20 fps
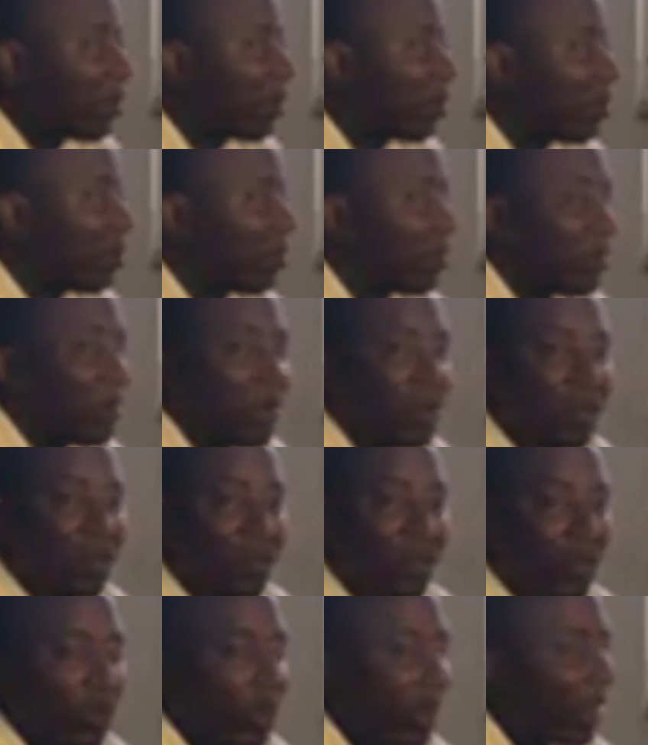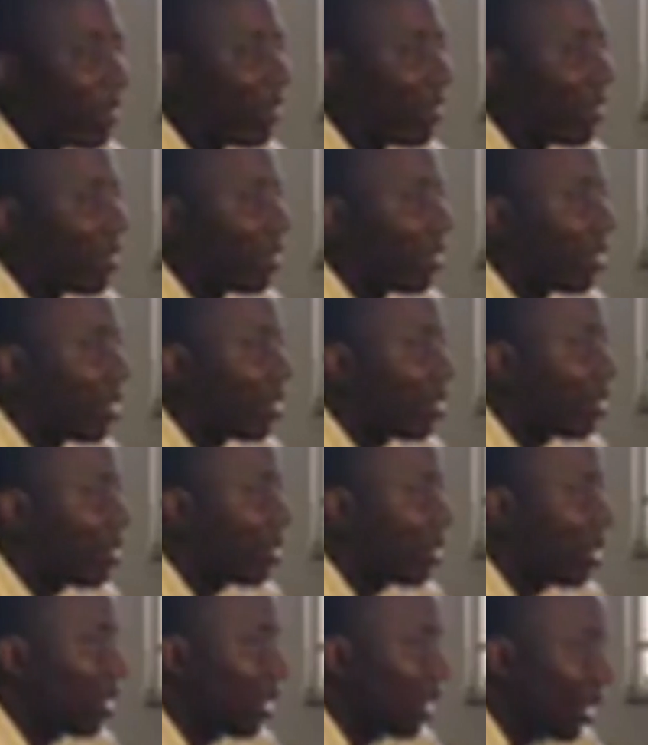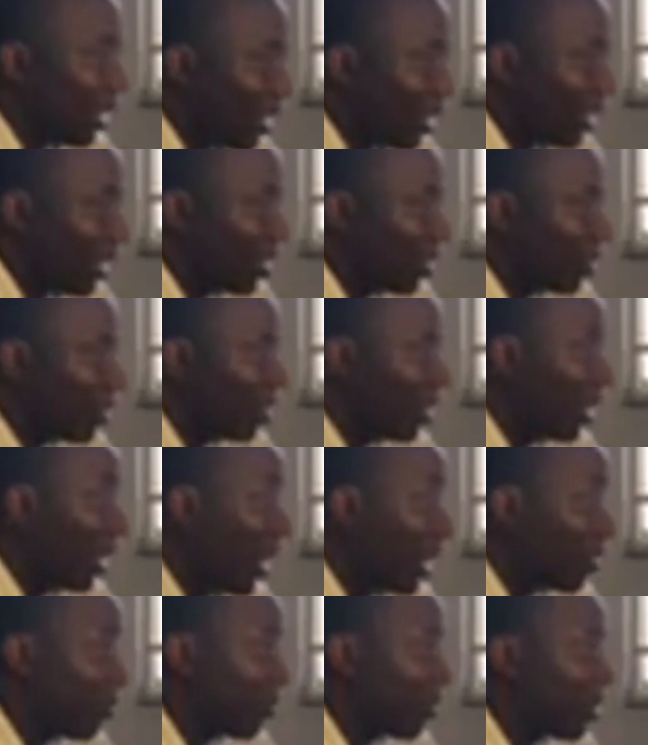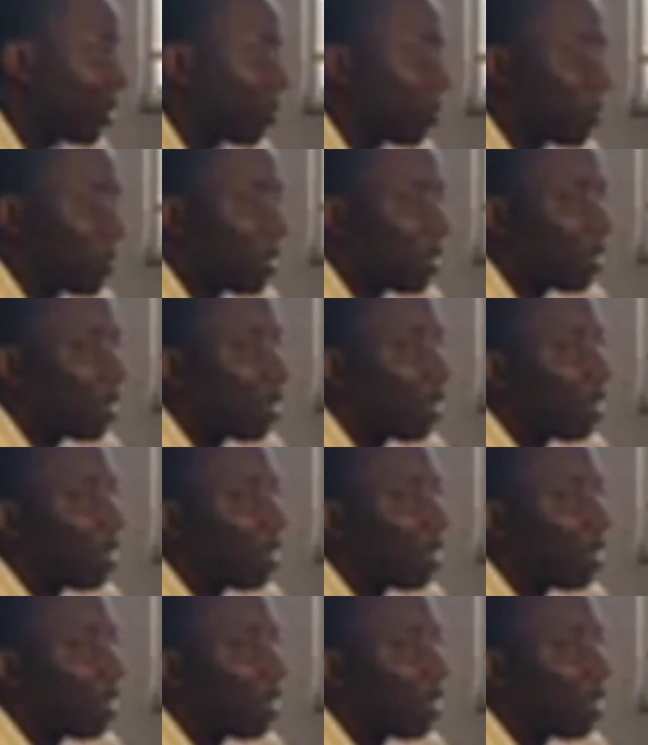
to 26 states in Nigeria as we speak.